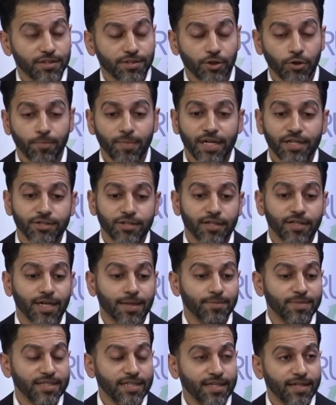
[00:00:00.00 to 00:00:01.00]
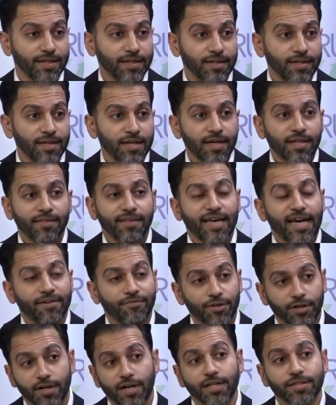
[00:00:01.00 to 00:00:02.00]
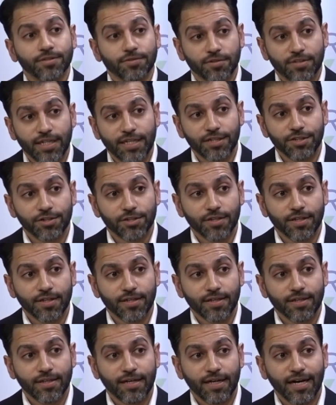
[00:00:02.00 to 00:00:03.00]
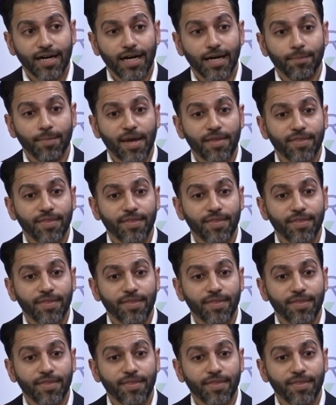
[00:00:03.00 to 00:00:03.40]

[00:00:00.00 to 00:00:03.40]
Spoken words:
So a patient comes in, they have their consultation, and